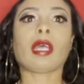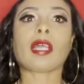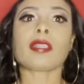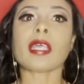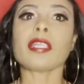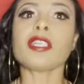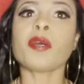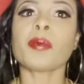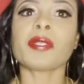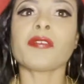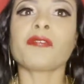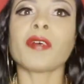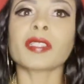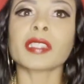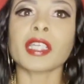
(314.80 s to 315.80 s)
They knew what the
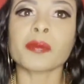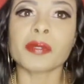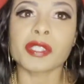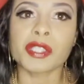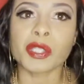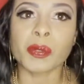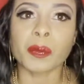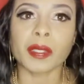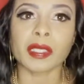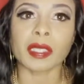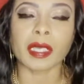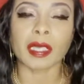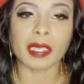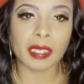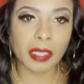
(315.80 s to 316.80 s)
fuck they was doing.
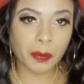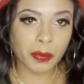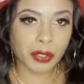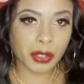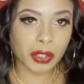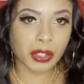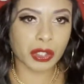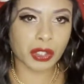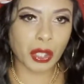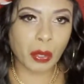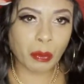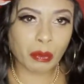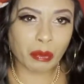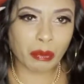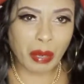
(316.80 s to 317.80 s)
Like, it was just so
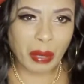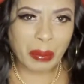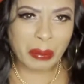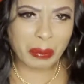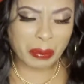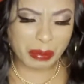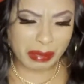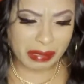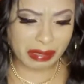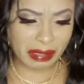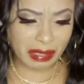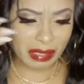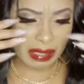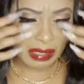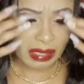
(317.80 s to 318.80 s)
gross.
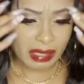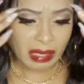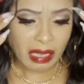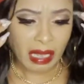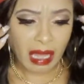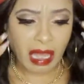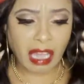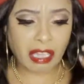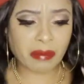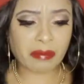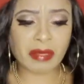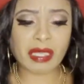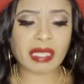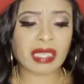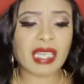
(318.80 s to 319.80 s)

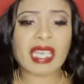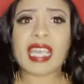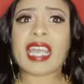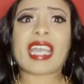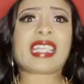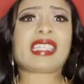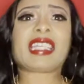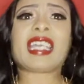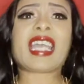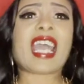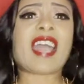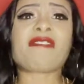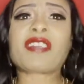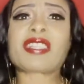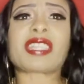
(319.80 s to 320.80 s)
And
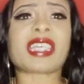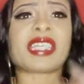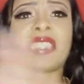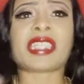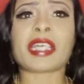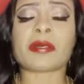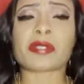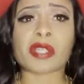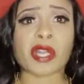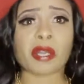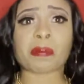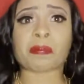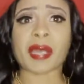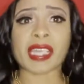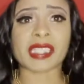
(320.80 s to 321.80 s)
everything down to her
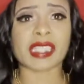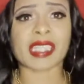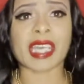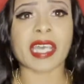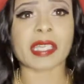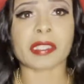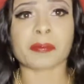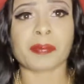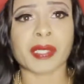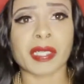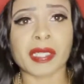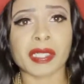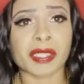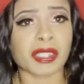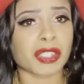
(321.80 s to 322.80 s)
basic ass
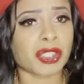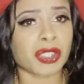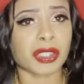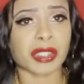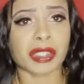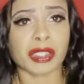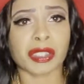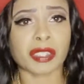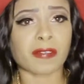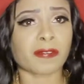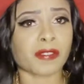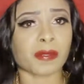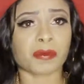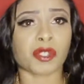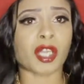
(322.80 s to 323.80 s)
buns that she just stuffed
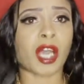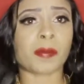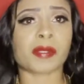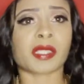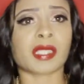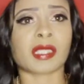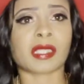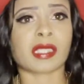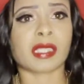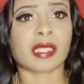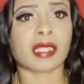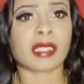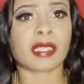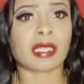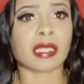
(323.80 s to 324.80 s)
some chopsticks
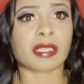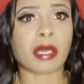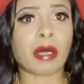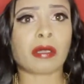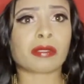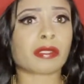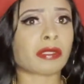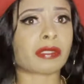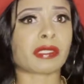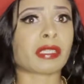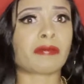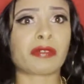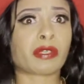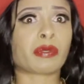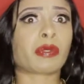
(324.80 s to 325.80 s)
in and called
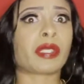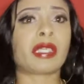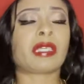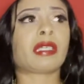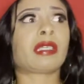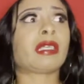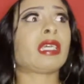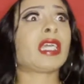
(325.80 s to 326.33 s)
herself Korean